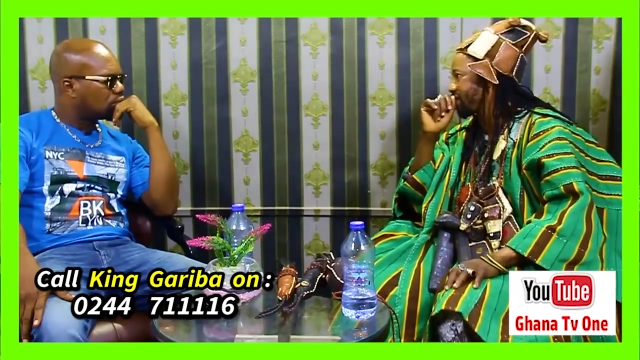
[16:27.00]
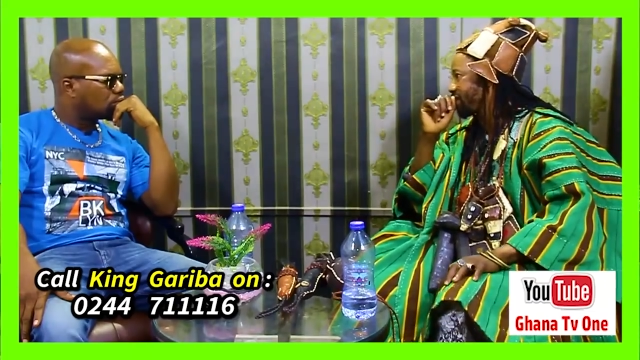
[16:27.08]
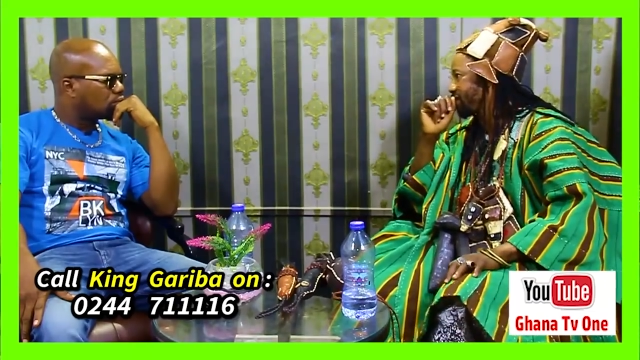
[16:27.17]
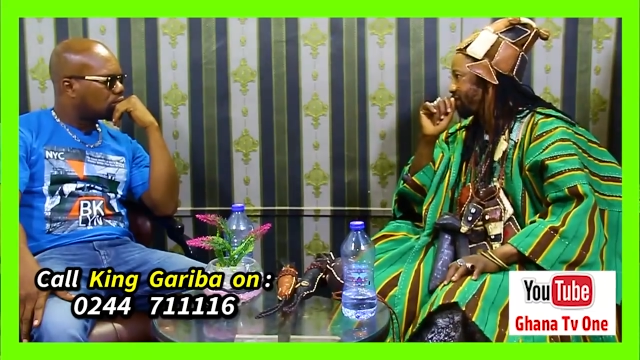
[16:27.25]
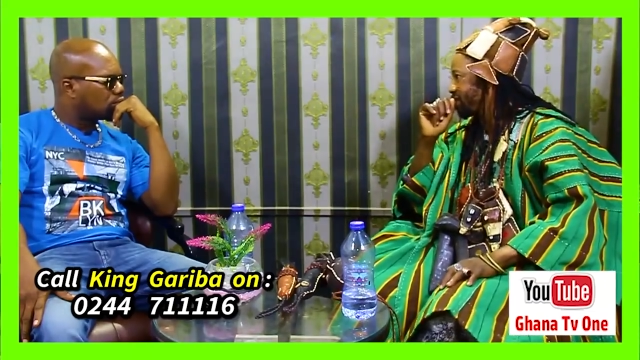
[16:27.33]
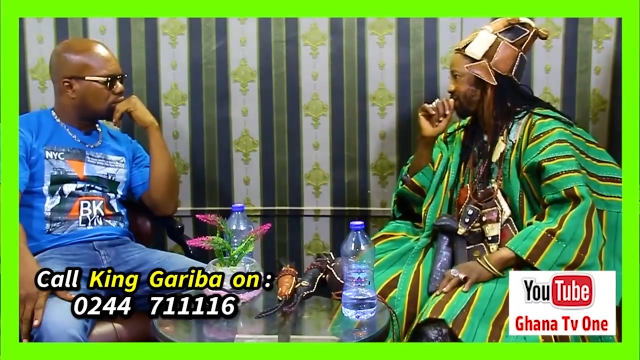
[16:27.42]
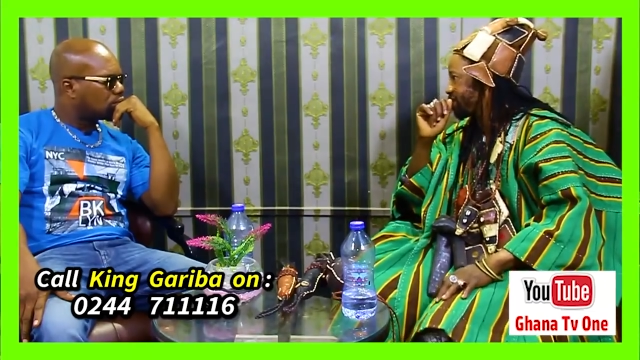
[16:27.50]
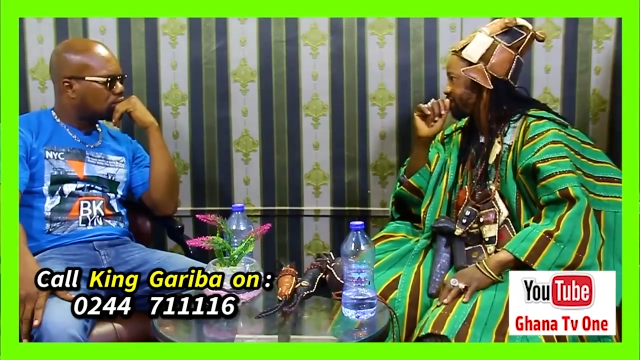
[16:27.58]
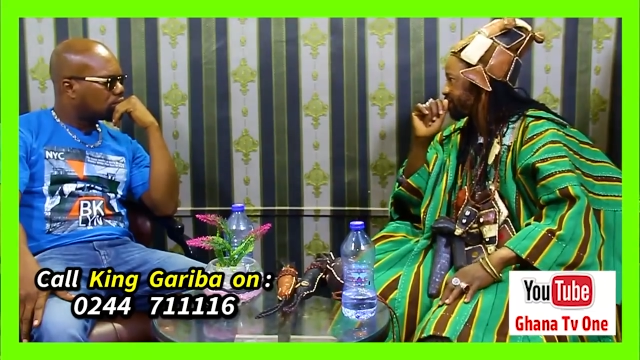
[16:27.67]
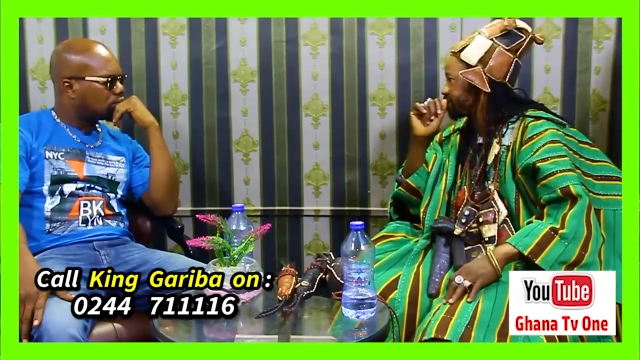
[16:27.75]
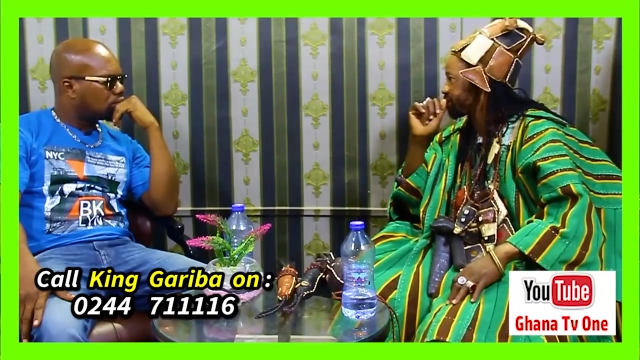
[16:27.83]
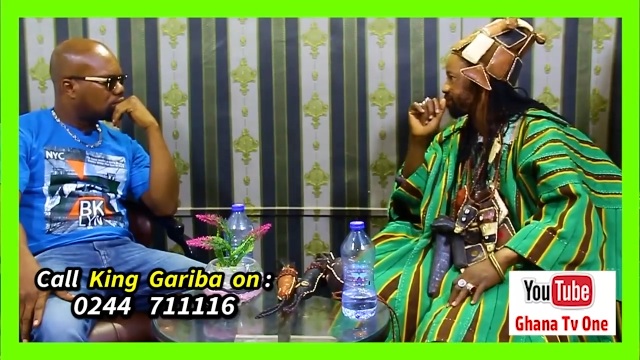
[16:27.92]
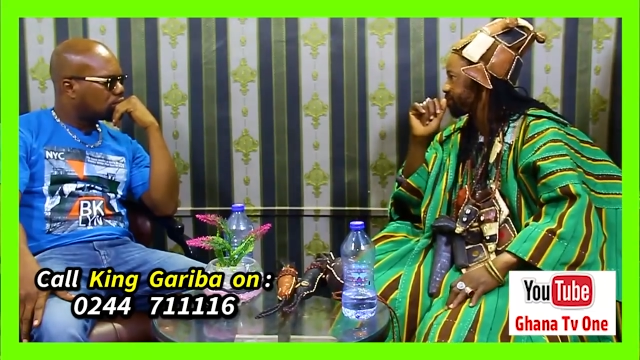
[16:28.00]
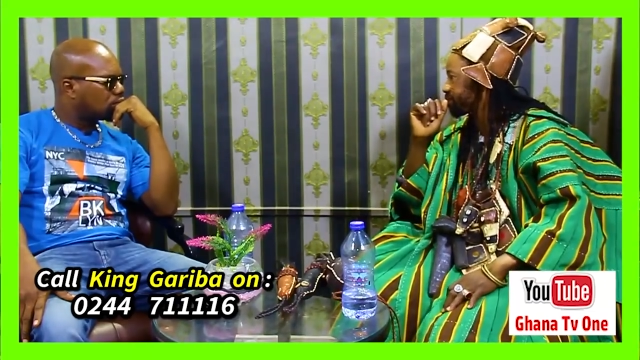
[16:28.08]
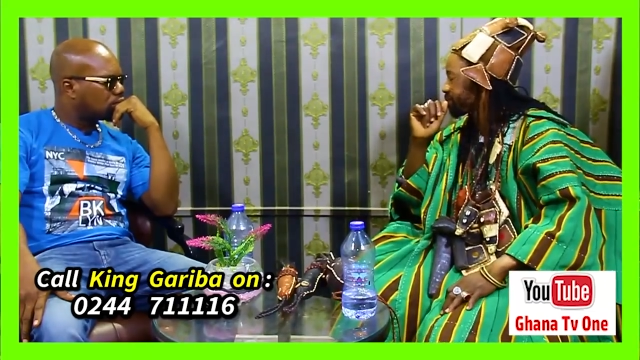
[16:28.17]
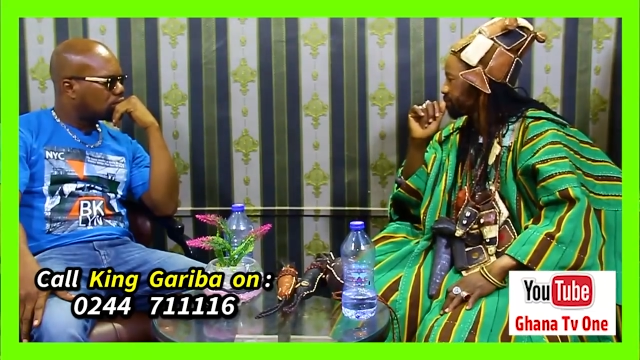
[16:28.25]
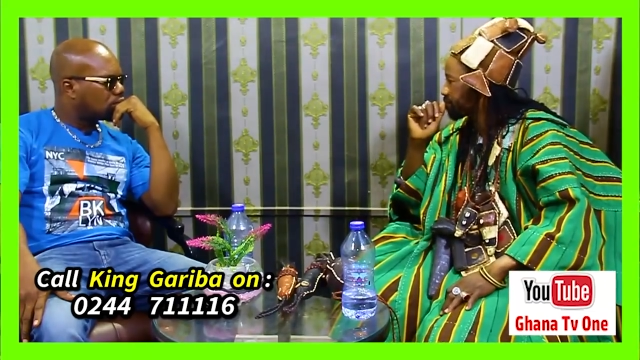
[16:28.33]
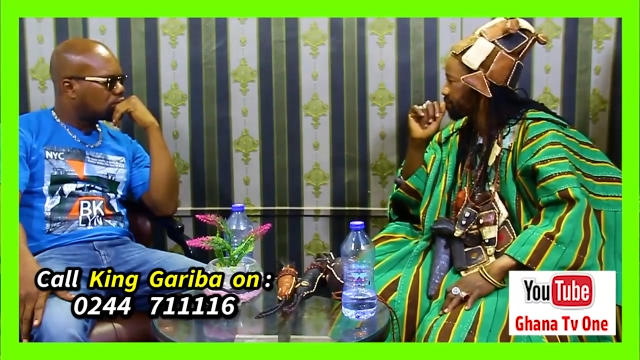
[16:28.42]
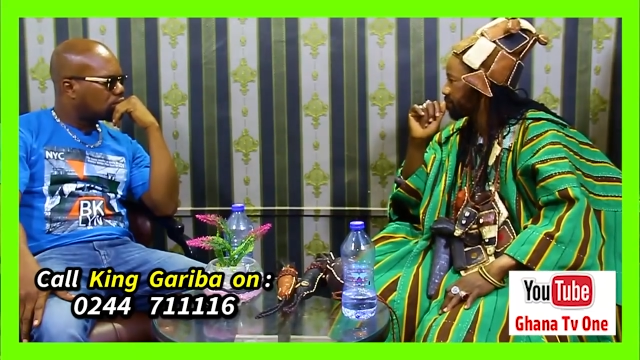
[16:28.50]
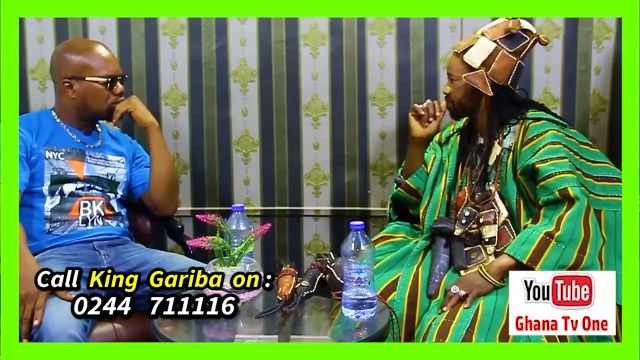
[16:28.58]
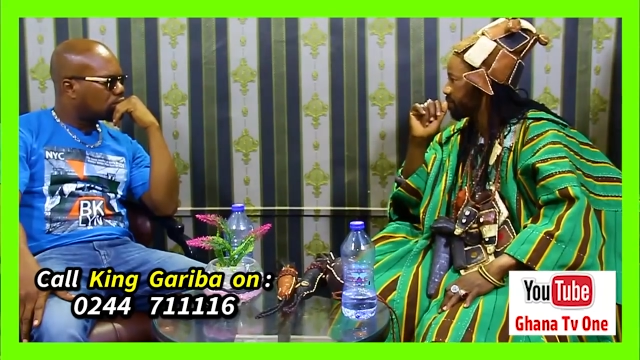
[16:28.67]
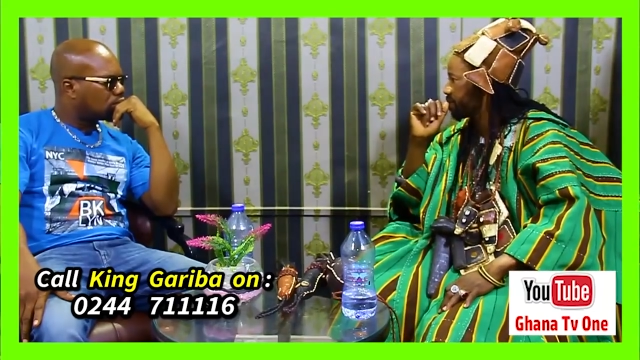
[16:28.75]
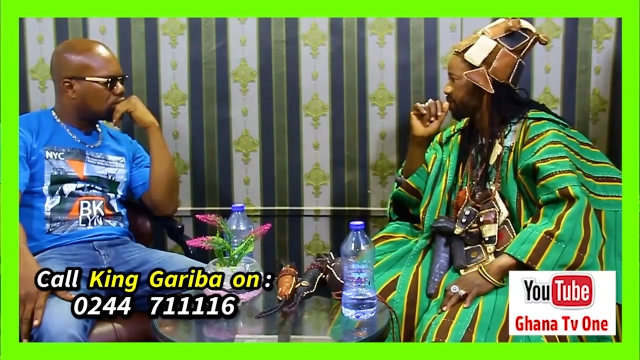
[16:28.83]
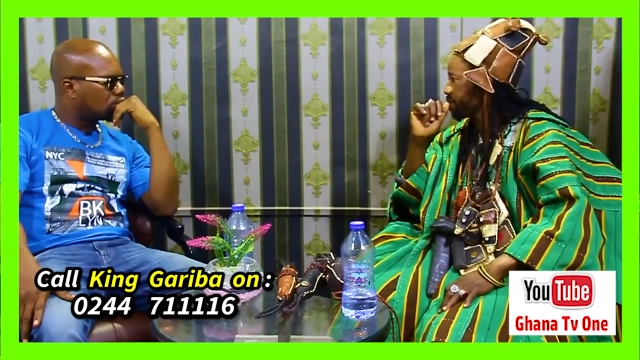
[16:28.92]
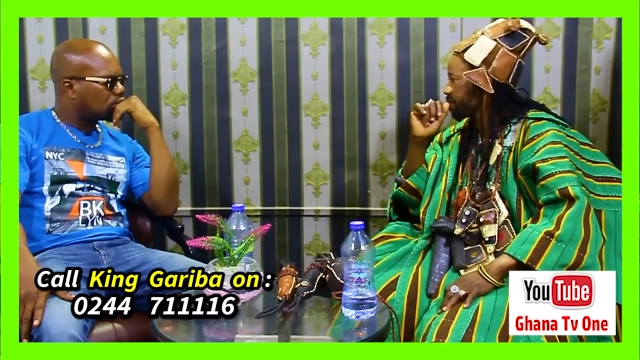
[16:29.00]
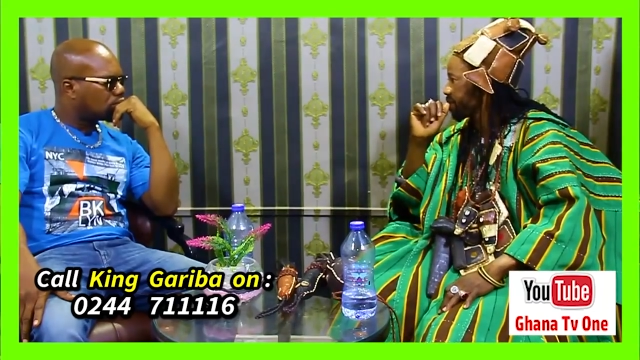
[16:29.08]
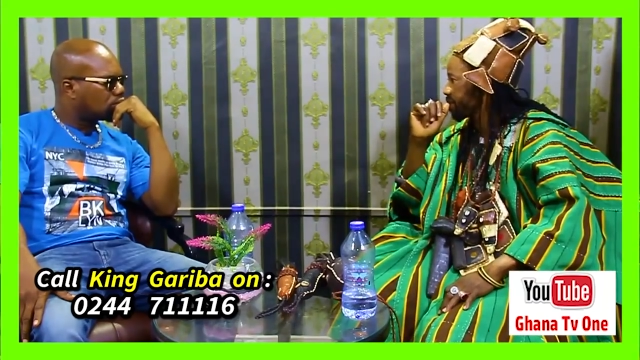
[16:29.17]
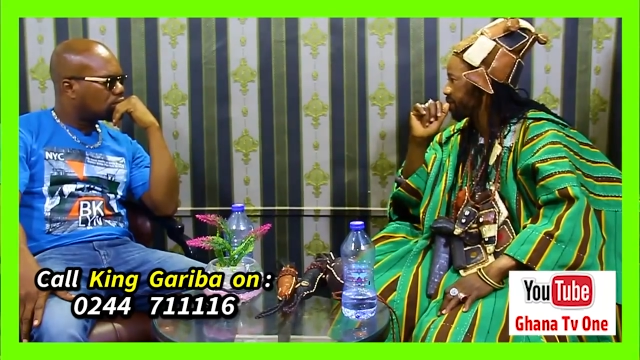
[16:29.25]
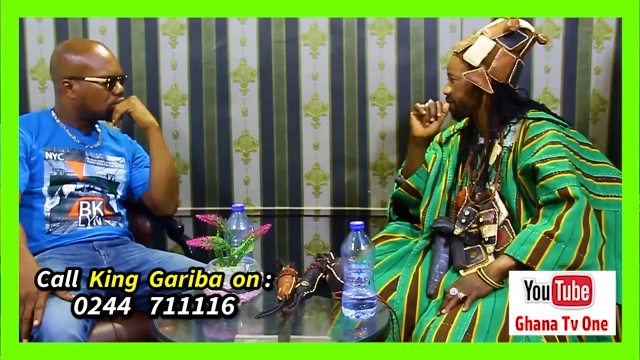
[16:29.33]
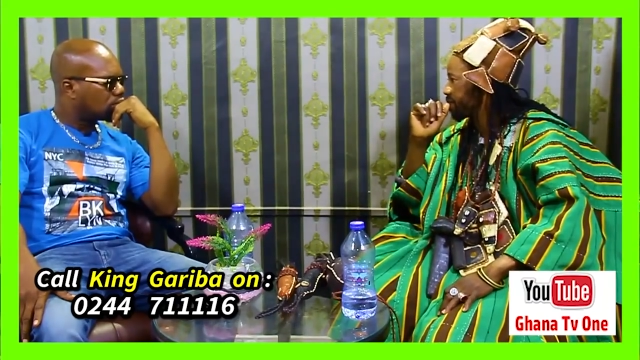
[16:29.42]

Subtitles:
Nobody speaks.